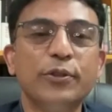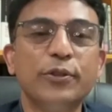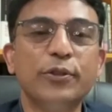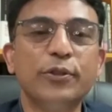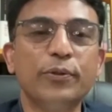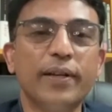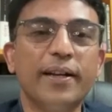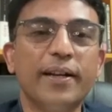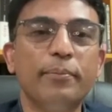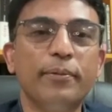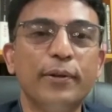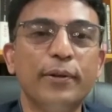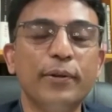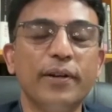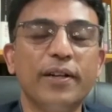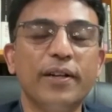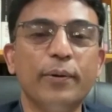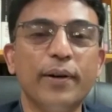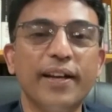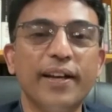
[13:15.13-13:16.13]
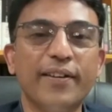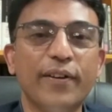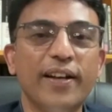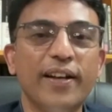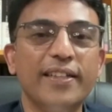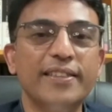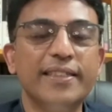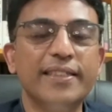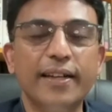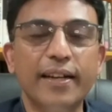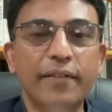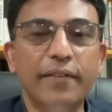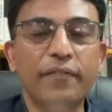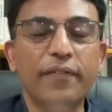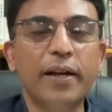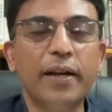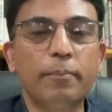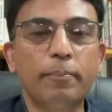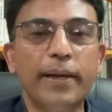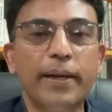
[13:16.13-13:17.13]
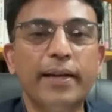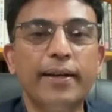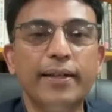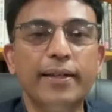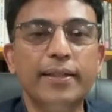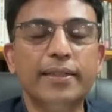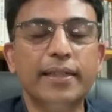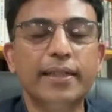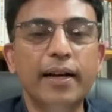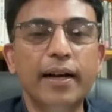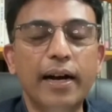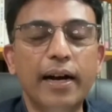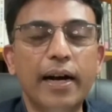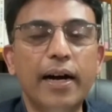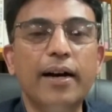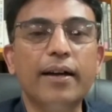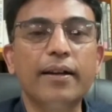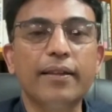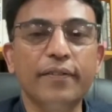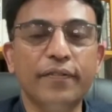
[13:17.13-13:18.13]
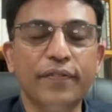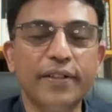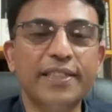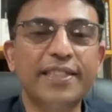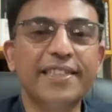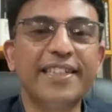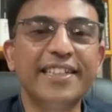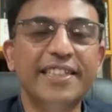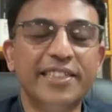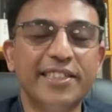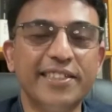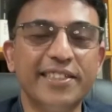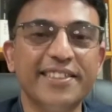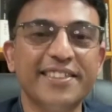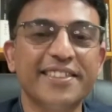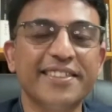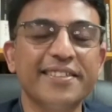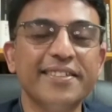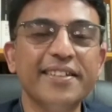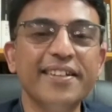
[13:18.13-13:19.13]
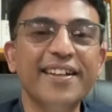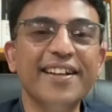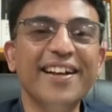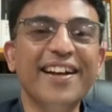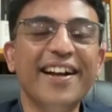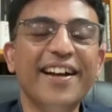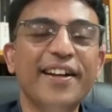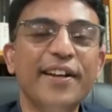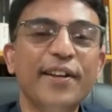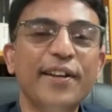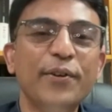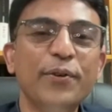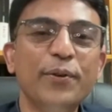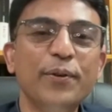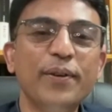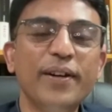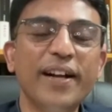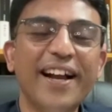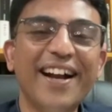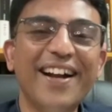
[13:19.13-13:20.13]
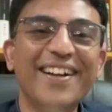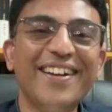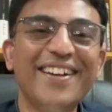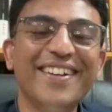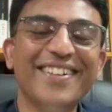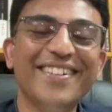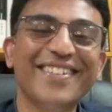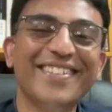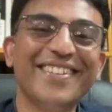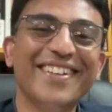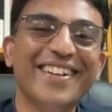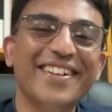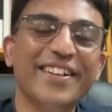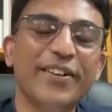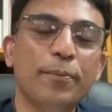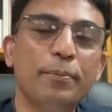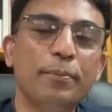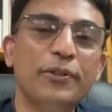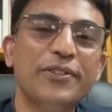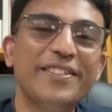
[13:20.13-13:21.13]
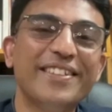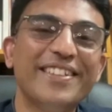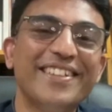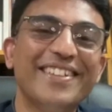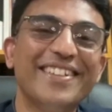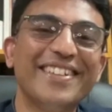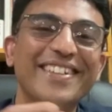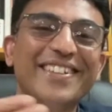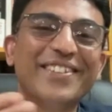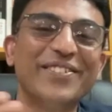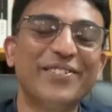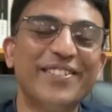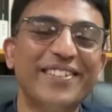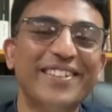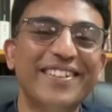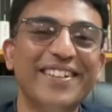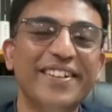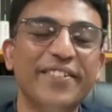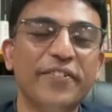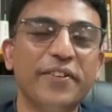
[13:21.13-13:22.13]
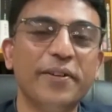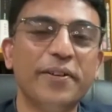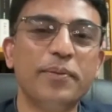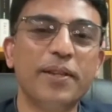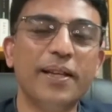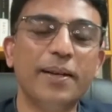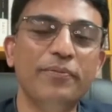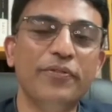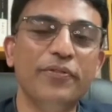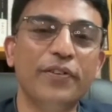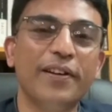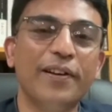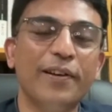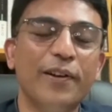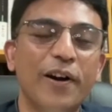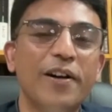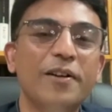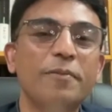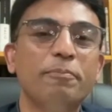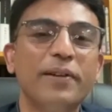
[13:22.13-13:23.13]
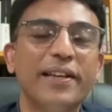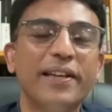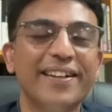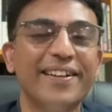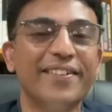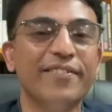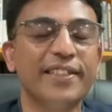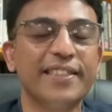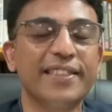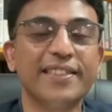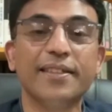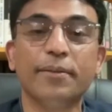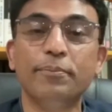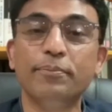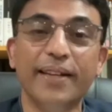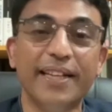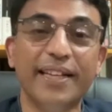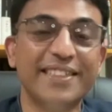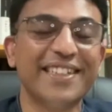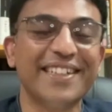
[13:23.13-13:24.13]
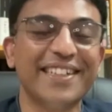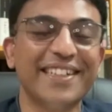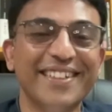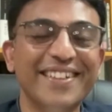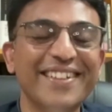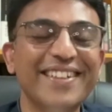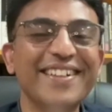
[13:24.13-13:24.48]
You are able to acquire knowledge, and in fact parents are the first teachers, and you had that opportunity to learn from them for a long period, which is amazing.